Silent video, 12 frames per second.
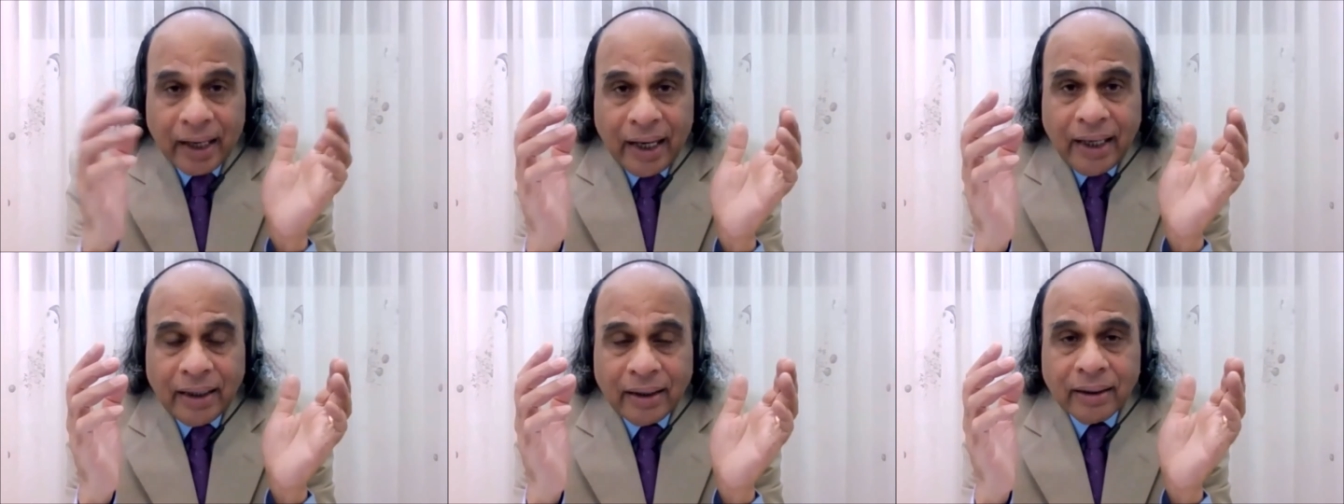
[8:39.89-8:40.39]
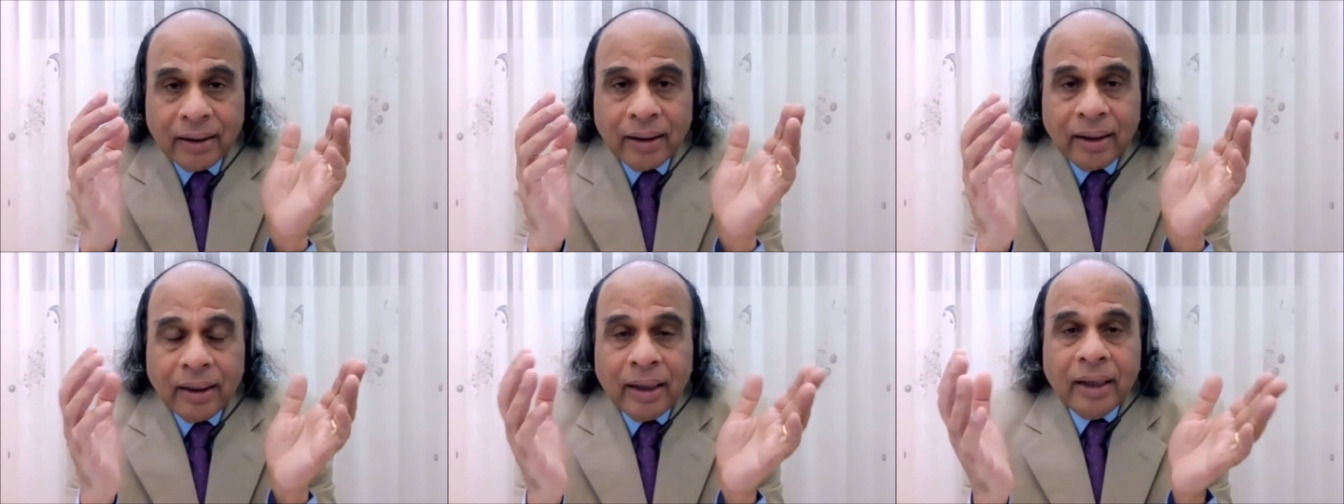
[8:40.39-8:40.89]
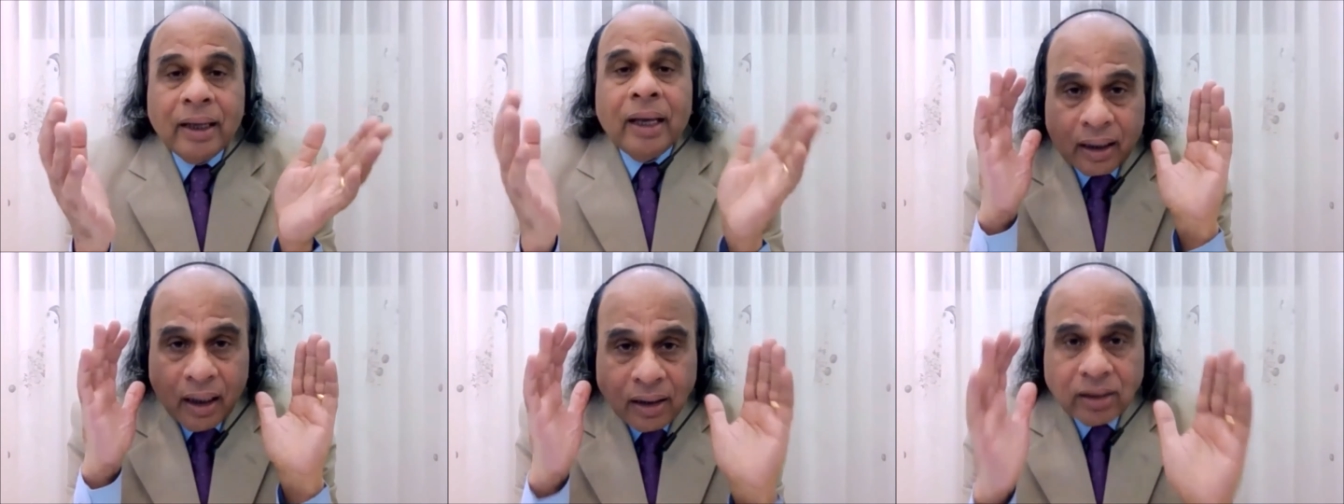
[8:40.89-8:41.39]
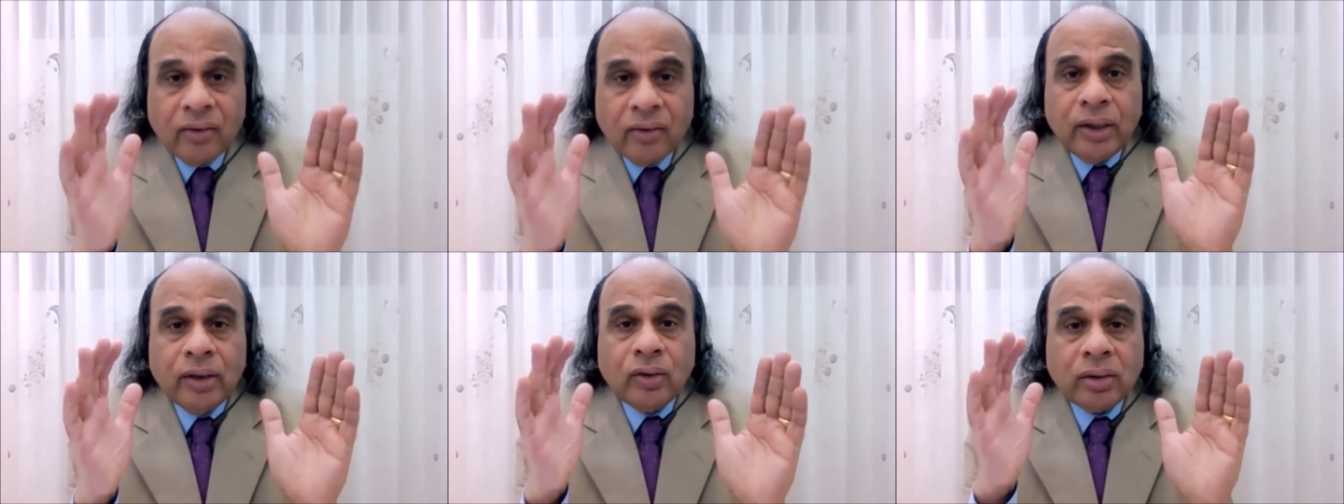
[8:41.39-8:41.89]
Again, the culture
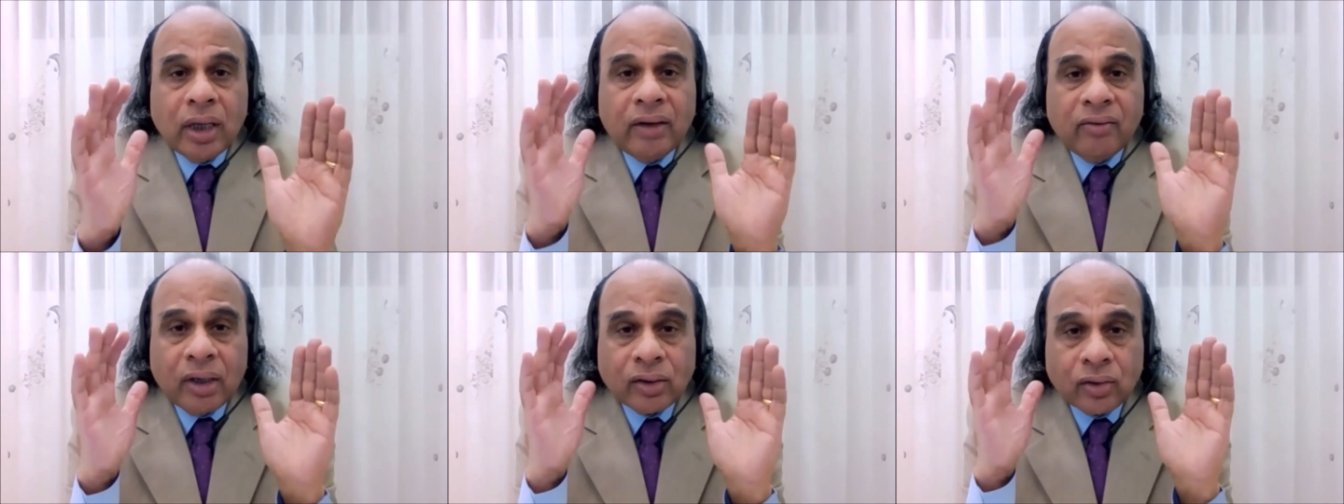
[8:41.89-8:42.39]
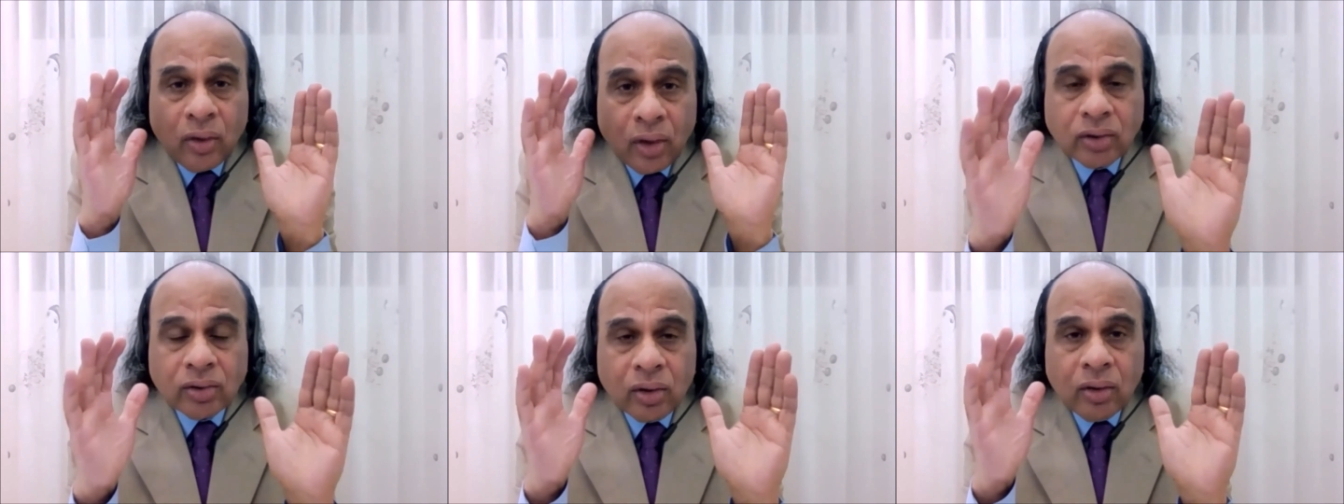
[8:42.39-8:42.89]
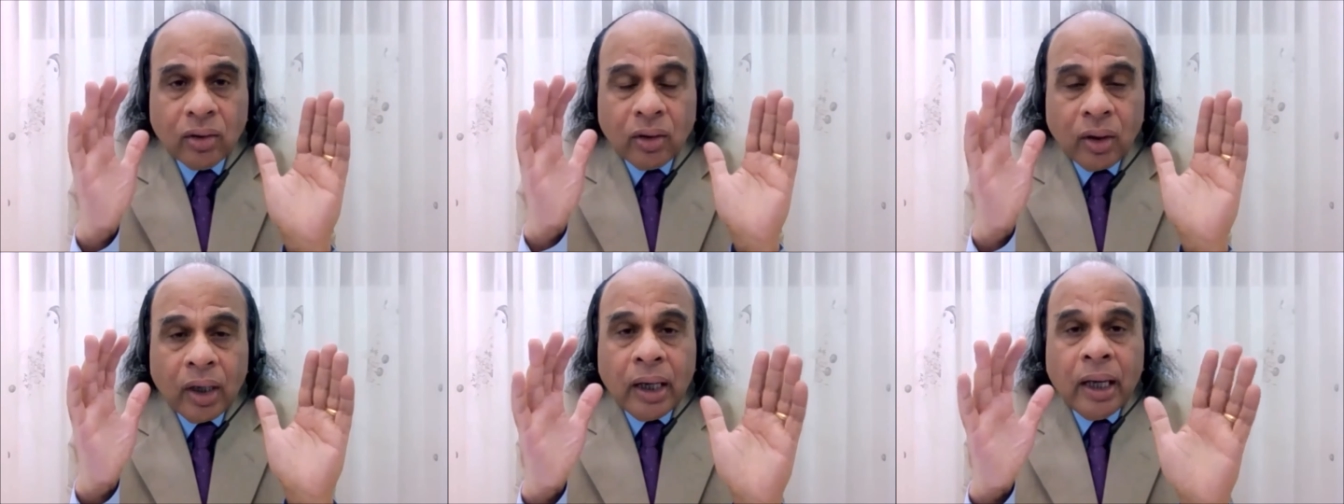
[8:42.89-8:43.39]
of Hindustan was also